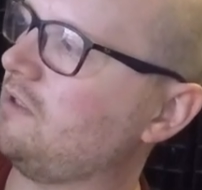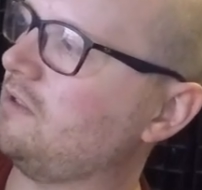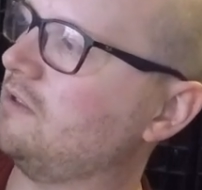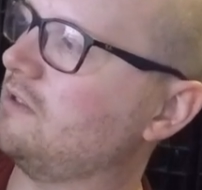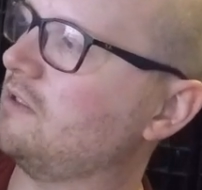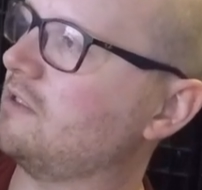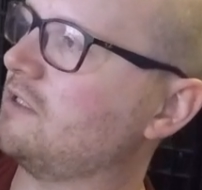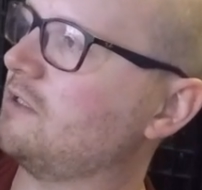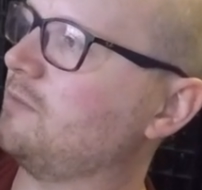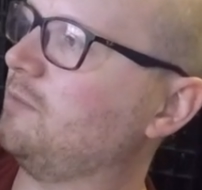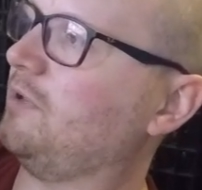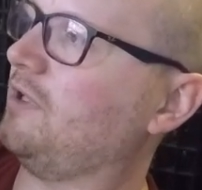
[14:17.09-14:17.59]
a
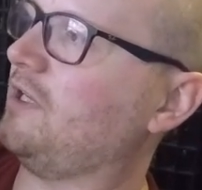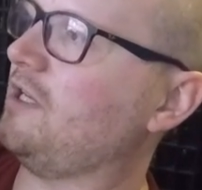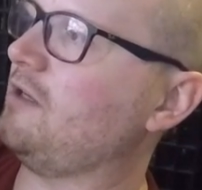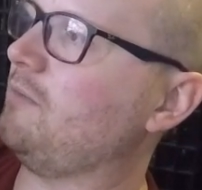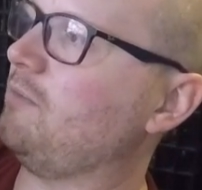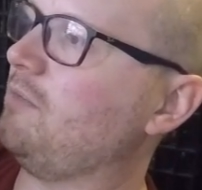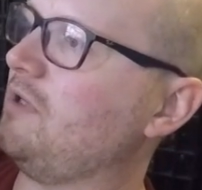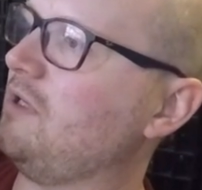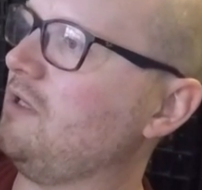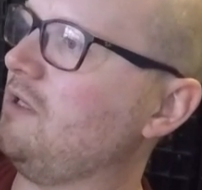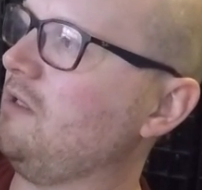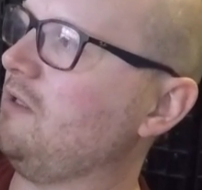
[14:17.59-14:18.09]
display
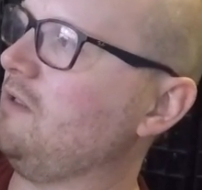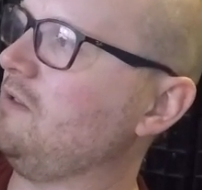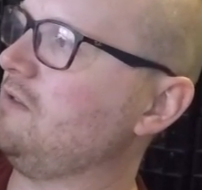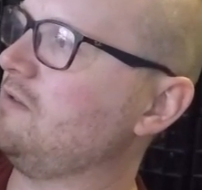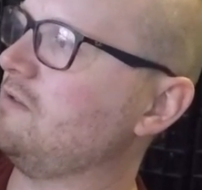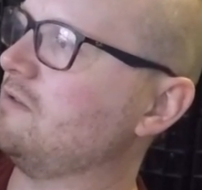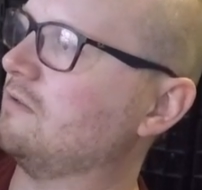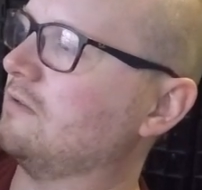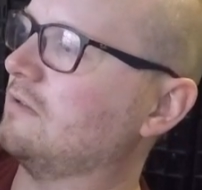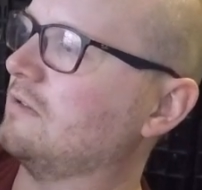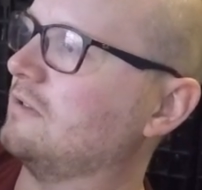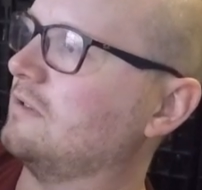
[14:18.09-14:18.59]

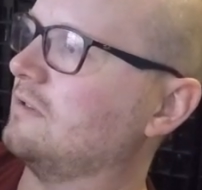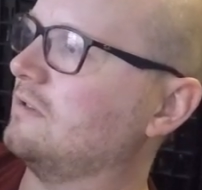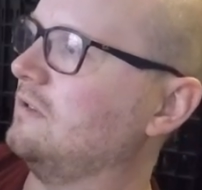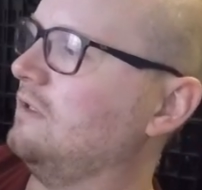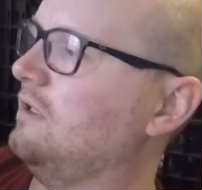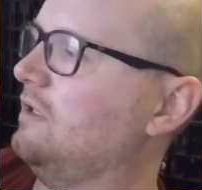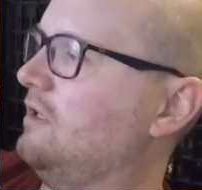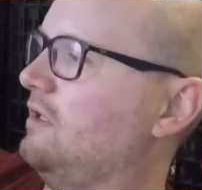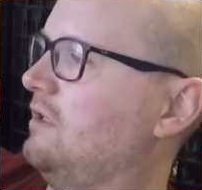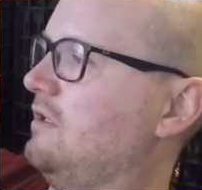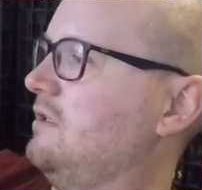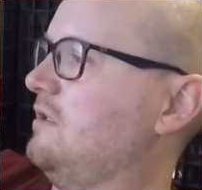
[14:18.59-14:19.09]
piece or
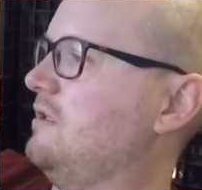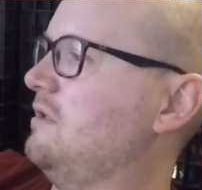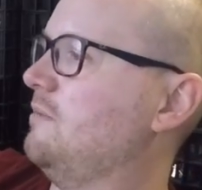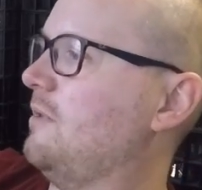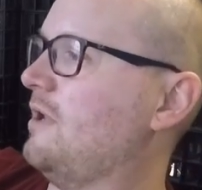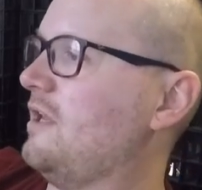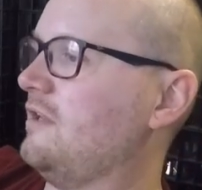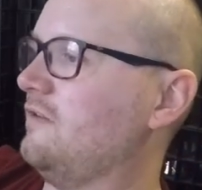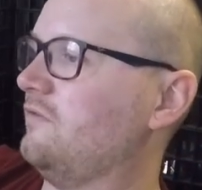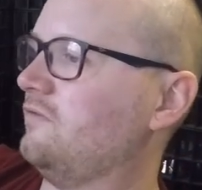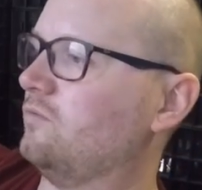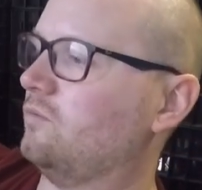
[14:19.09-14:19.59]
you
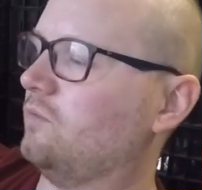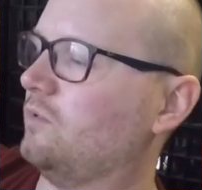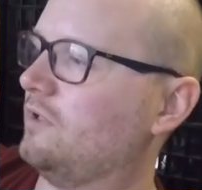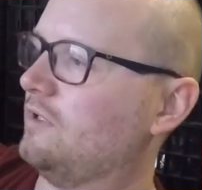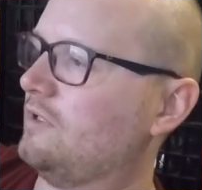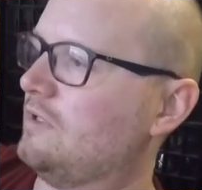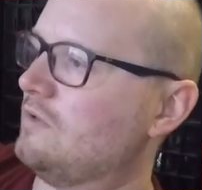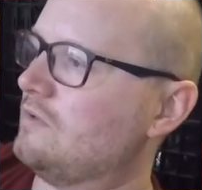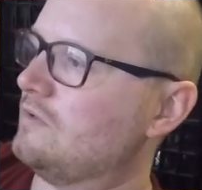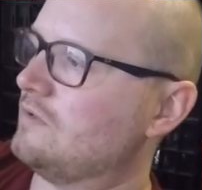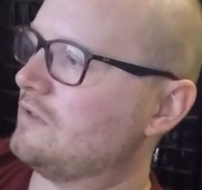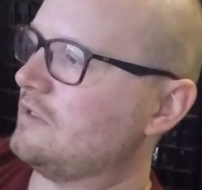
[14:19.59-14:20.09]
may even want
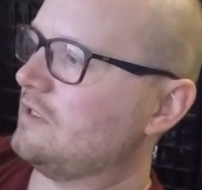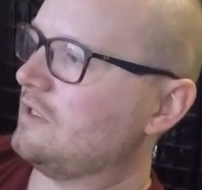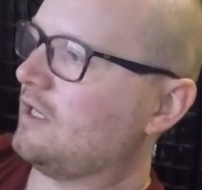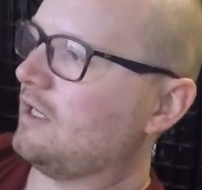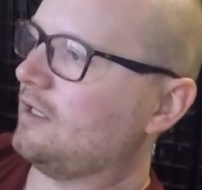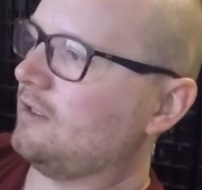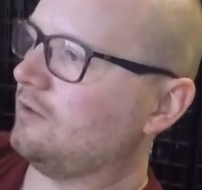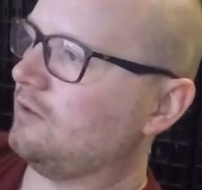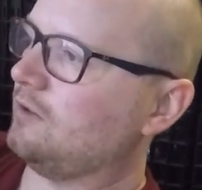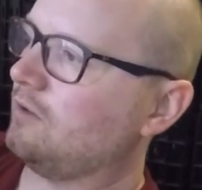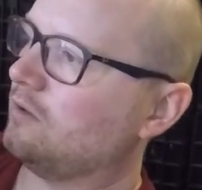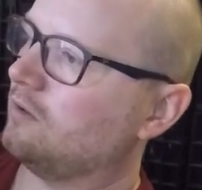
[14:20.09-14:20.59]
to use it. I
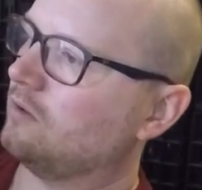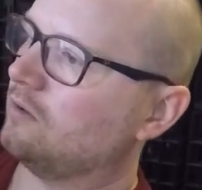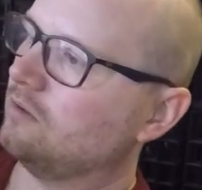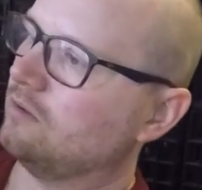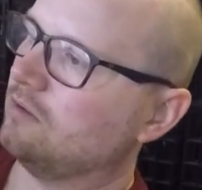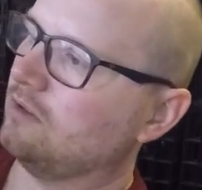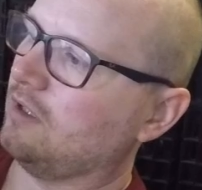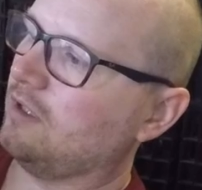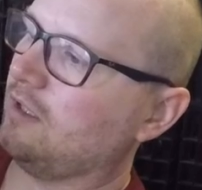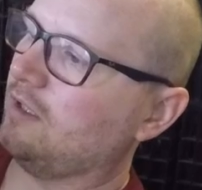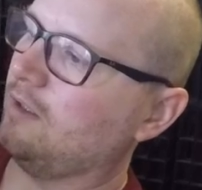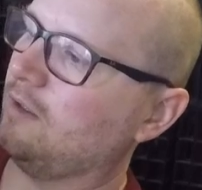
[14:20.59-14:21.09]
don't know.
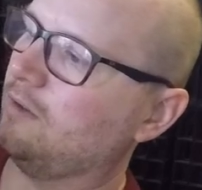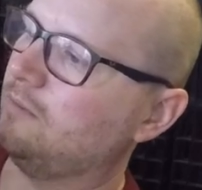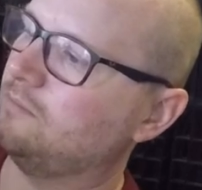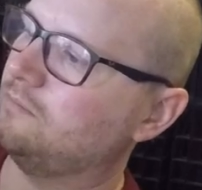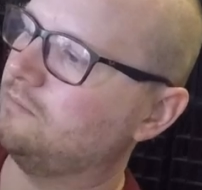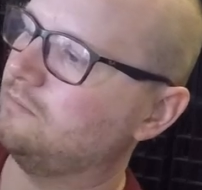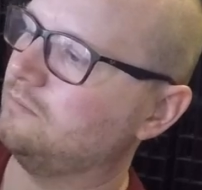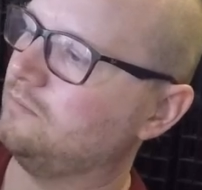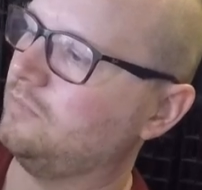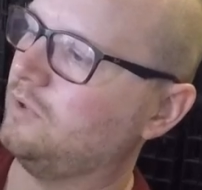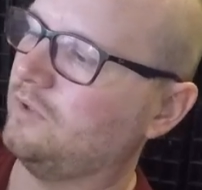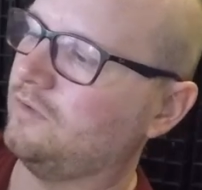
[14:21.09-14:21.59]
Um,
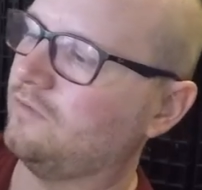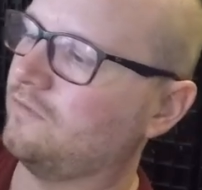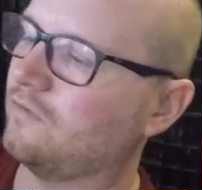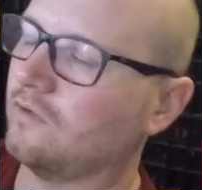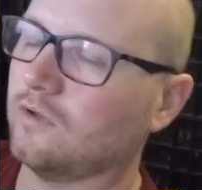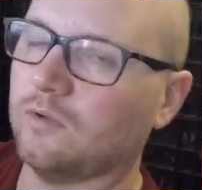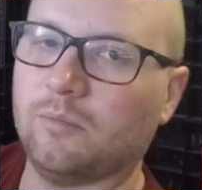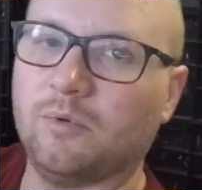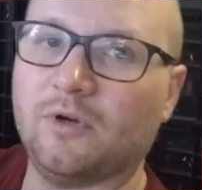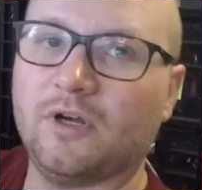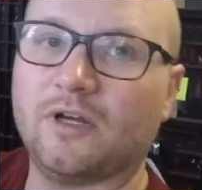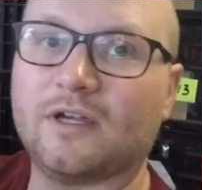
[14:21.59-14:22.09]
but for
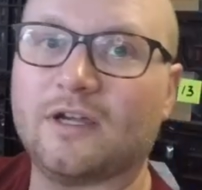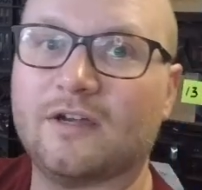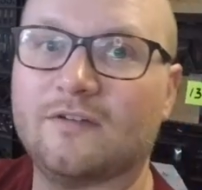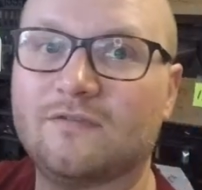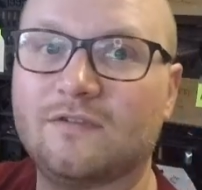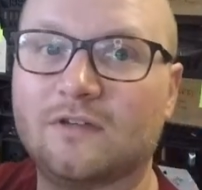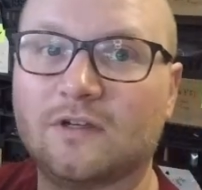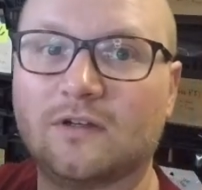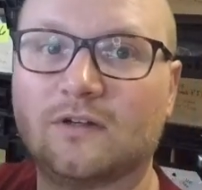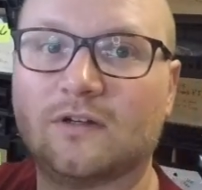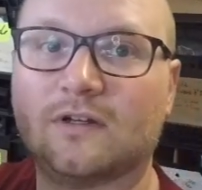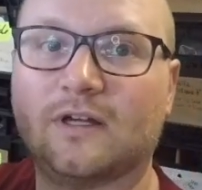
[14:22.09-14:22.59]
a buck, I
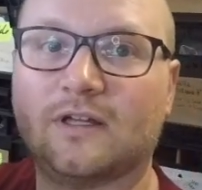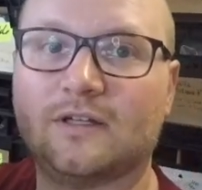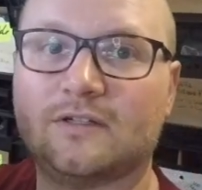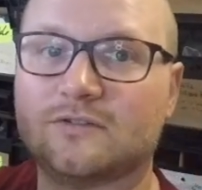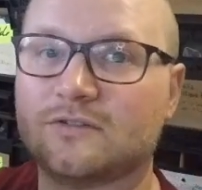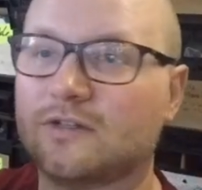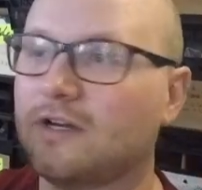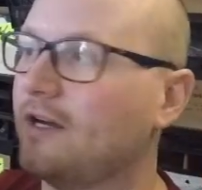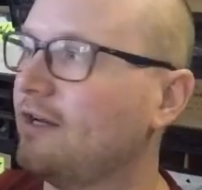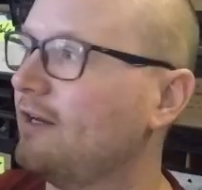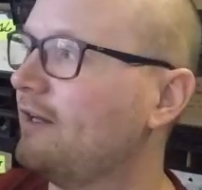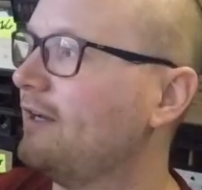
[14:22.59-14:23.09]
figured I'd
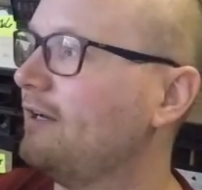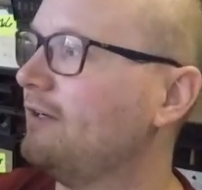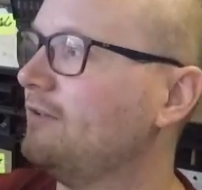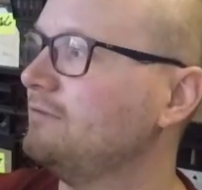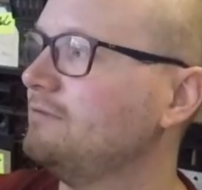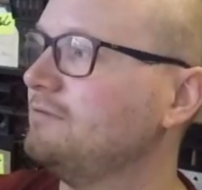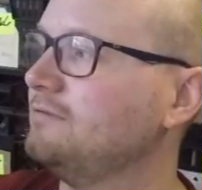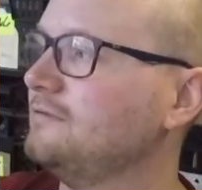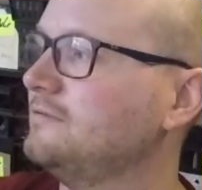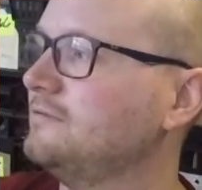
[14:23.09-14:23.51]
try it out.